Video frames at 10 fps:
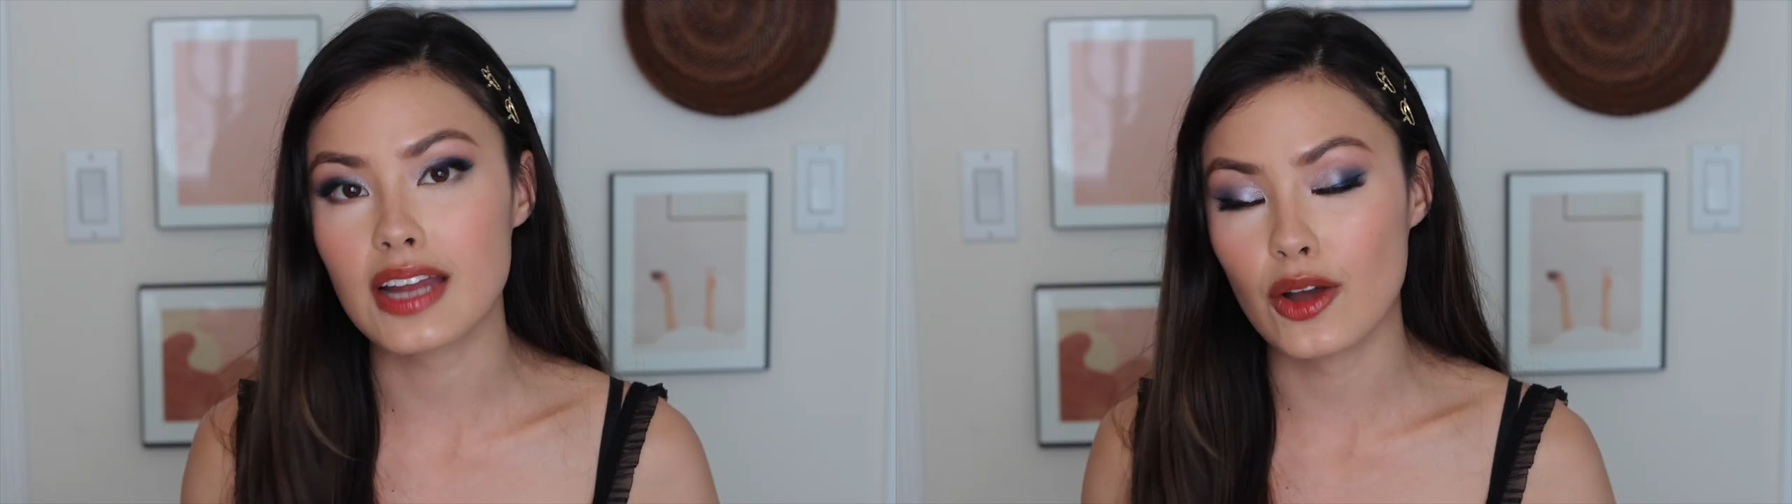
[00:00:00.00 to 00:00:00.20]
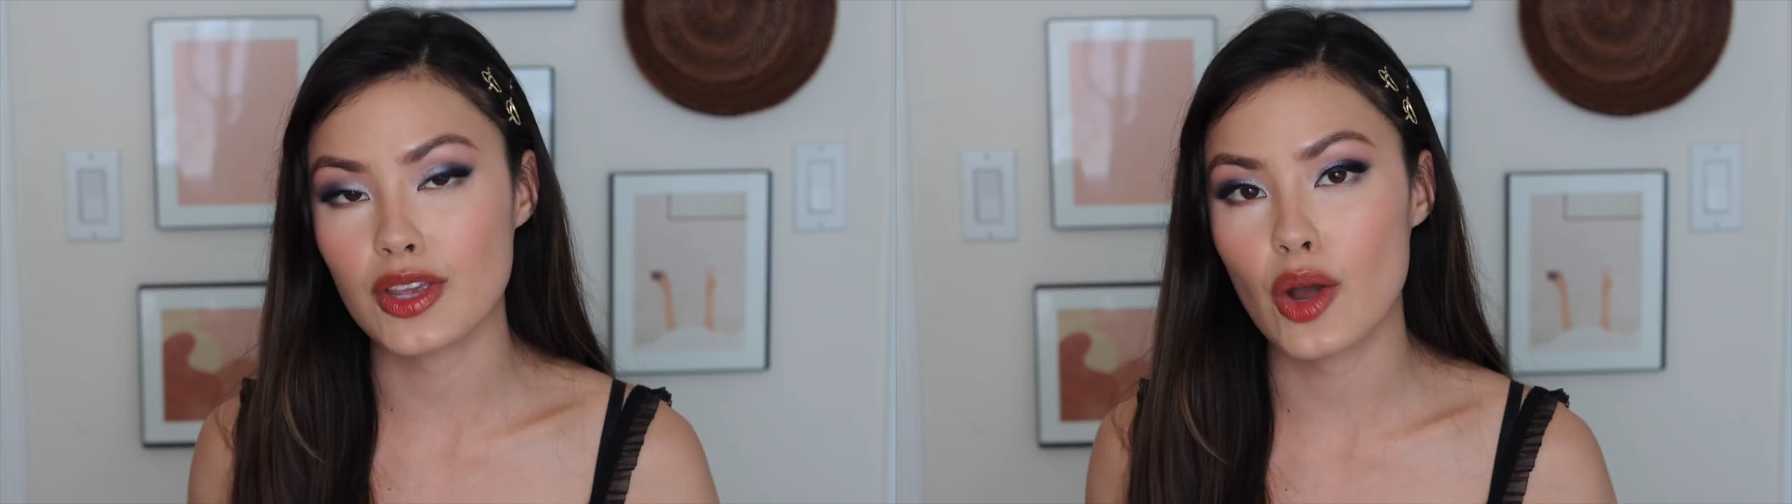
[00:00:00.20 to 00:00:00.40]
it
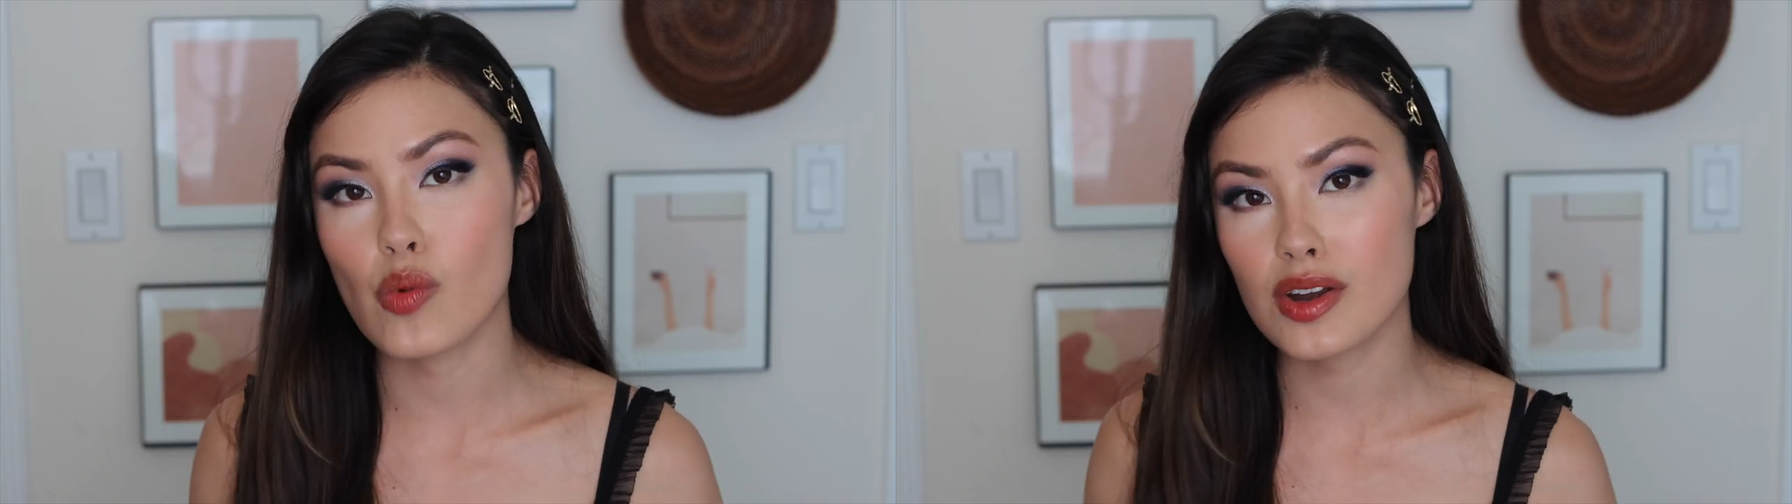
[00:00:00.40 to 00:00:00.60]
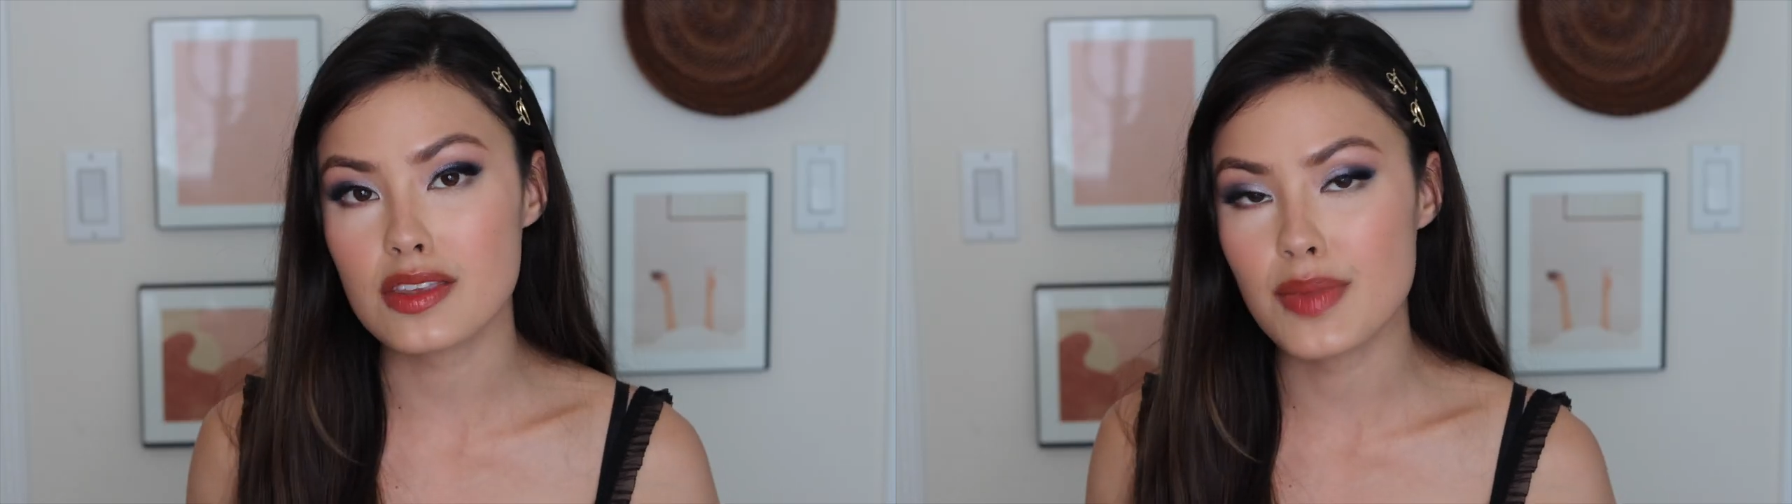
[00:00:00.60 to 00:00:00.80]
out yet,
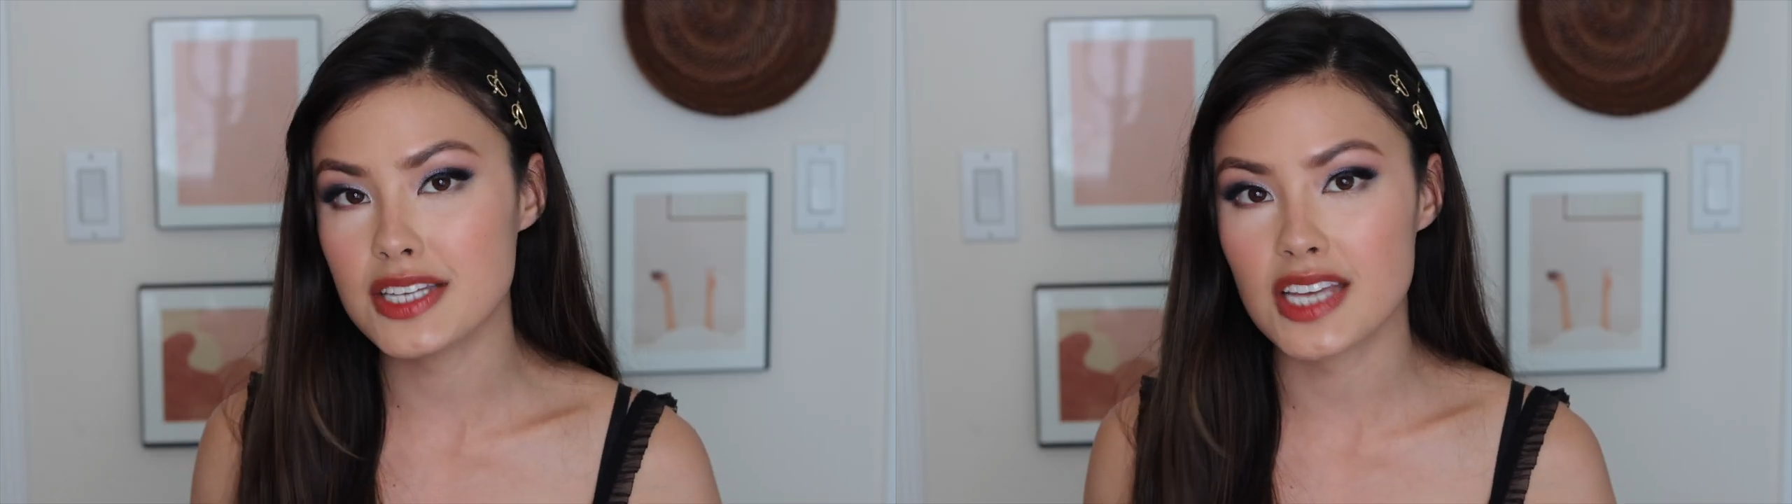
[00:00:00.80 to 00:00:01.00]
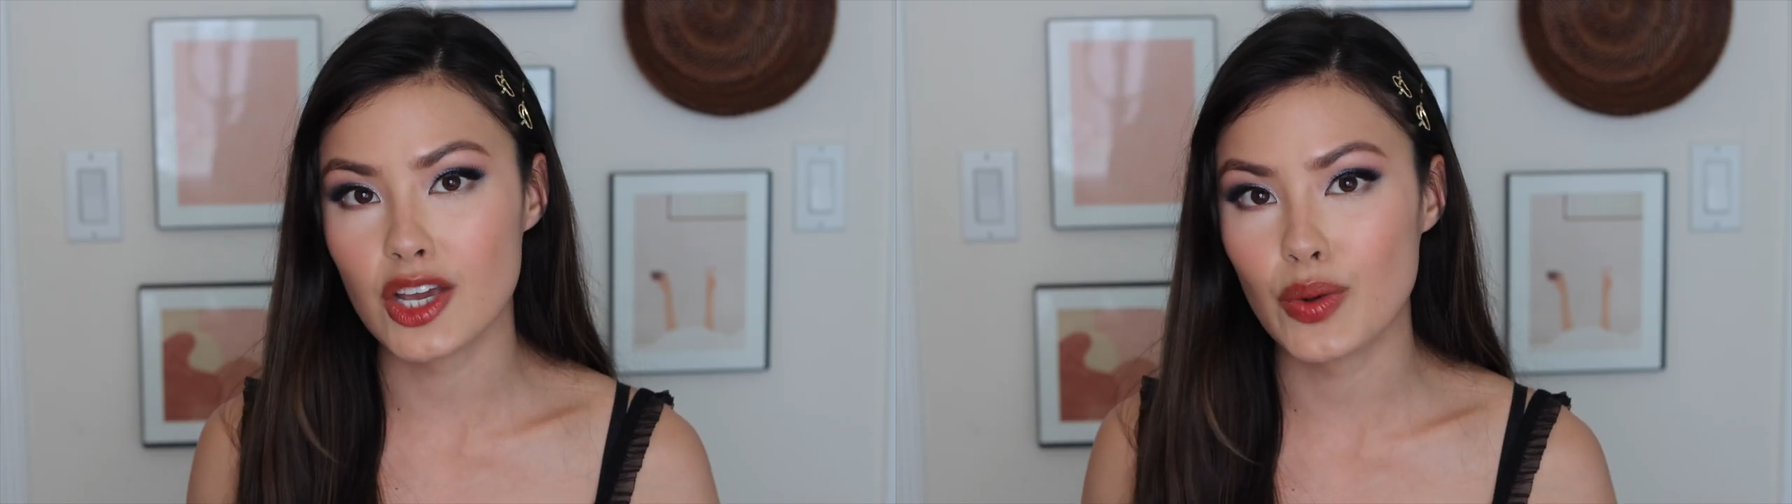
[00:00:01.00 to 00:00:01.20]
one of the
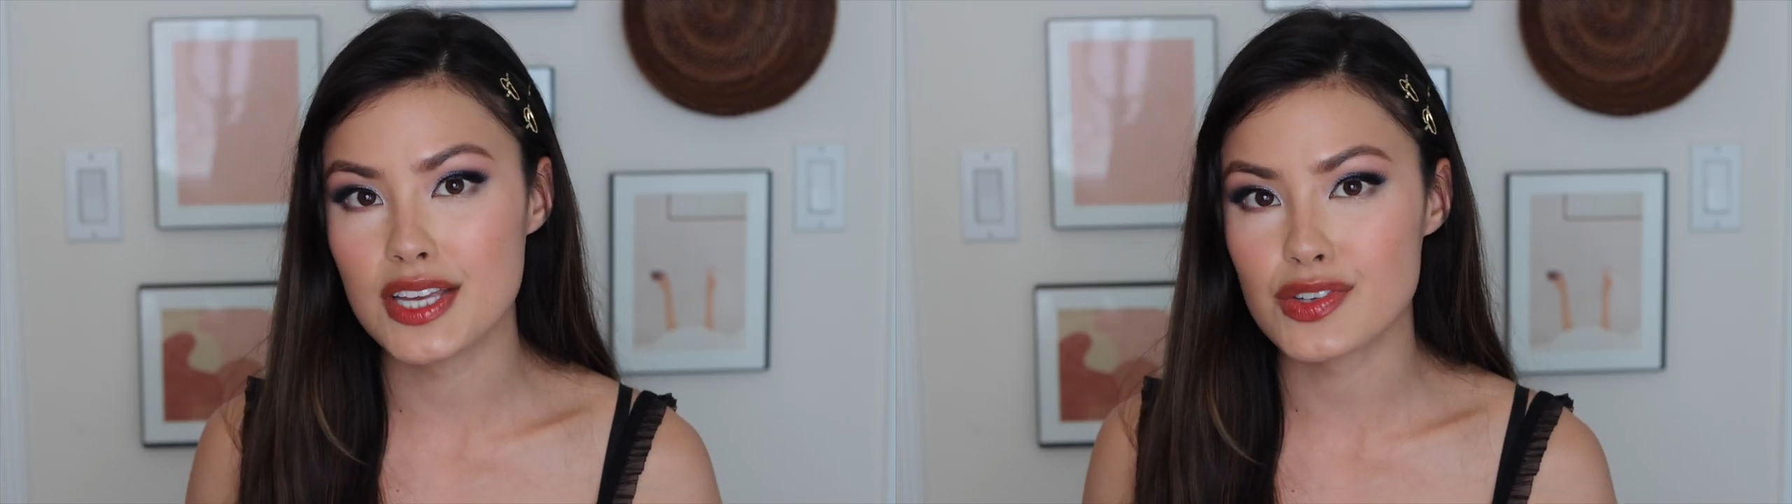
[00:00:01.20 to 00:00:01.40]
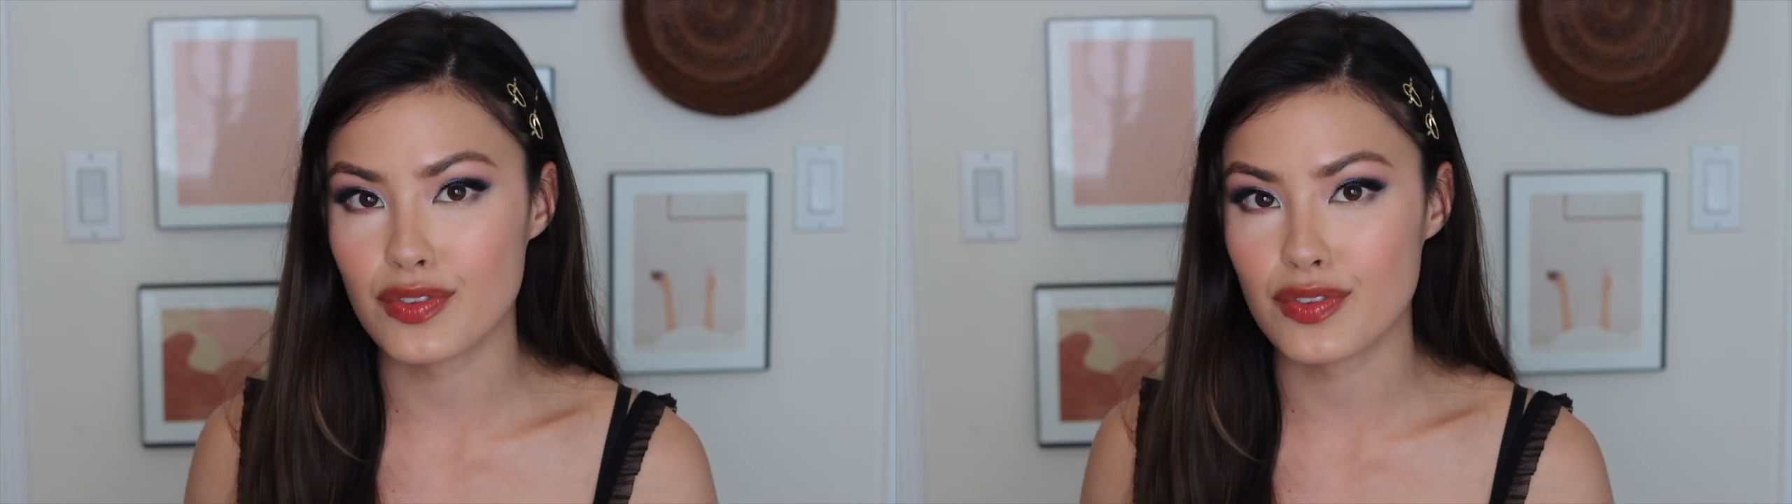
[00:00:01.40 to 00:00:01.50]
main takeaways